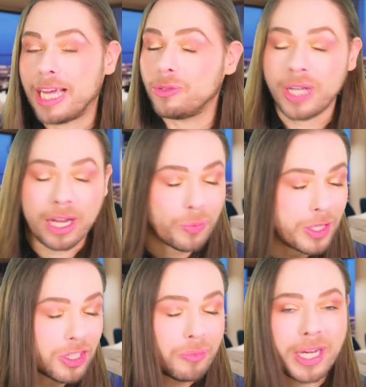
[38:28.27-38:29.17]
I do not
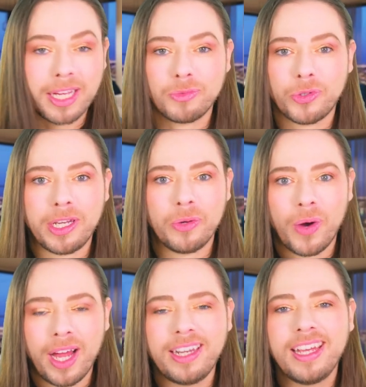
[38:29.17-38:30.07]
wish a breakup to
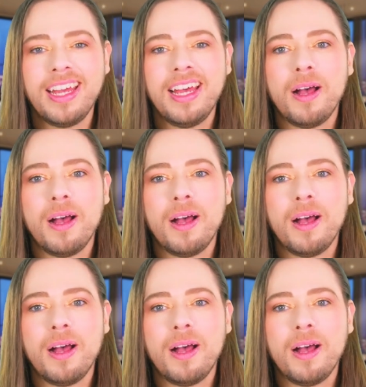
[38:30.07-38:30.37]
anyone.